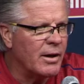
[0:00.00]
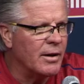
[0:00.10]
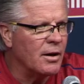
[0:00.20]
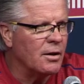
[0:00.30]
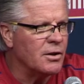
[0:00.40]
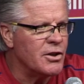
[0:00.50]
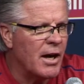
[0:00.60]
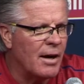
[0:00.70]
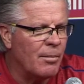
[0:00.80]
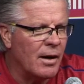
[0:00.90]
He did a good
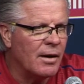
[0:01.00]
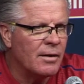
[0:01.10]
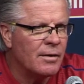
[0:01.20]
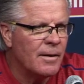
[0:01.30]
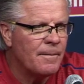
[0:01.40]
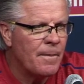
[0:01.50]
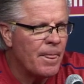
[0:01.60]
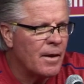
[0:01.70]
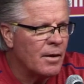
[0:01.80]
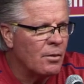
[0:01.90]
job.
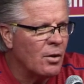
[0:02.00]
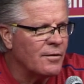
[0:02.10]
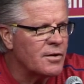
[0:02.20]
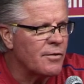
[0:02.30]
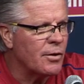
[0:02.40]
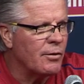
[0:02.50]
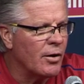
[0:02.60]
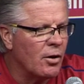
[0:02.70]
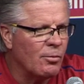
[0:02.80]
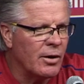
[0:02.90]
Ruff's
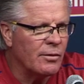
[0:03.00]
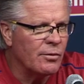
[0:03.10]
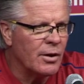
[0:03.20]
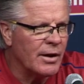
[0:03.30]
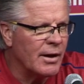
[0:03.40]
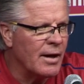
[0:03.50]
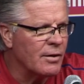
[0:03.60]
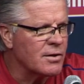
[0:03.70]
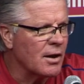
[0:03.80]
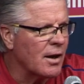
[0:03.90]
three-run home run really
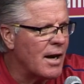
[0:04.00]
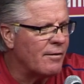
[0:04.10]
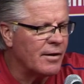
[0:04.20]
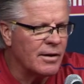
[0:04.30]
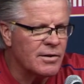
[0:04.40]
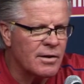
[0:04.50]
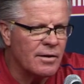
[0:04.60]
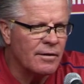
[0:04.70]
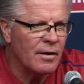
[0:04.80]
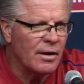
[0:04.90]
gave us a little confidence
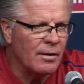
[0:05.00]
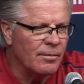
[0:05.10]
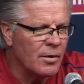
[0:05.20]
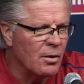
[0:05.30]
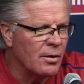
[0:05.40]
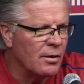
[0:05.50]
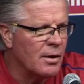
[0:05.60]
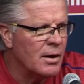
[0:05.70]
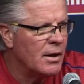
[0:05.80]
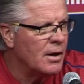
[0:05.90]
going
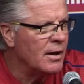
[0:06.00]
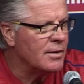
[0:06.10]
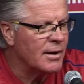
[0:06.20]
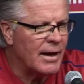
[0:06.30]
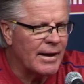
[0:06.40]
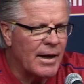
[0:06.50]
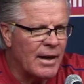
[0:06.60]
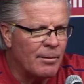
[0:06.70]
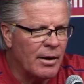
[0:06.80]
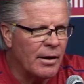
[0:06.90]
into that
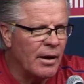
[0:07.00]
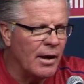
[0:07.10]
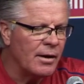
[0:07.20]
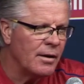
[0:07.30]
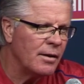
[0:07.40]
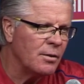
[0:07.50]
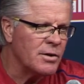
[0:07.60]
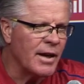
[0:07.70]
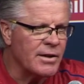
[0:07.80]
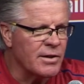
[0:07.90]
game, and it
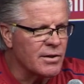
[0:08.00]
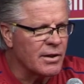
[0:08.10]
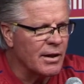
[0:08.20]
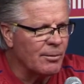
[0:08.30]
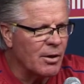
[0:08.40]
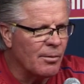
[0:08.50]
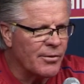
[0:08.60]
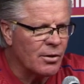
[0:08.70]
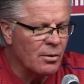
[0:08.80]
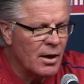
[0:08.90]
was nice to see him come
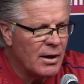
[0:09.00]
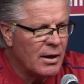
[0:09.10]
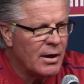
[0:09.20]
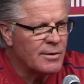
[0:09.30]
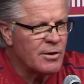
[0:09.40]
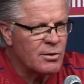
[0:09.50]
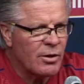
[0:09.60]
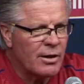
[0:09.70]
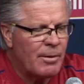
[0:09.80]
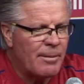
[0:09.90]
through. He's been
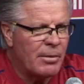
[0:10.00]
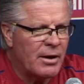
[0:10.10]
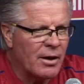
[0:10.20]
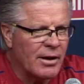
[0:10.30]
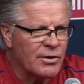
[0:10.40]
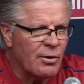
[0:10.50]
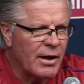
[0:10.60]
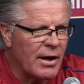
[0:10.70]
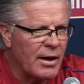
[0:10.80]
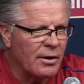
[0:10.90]
swinging the bat better against
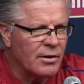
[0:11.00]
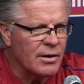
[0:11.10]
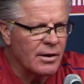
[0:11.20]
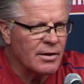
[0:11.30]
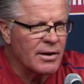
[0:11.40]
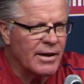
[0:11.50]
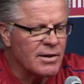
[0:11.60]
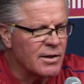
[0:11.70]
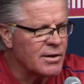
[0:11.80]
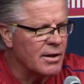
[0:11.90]
right-handers, and it's
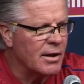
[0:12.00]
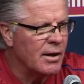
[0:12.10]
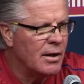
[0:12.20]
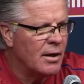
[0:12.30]
nice to see.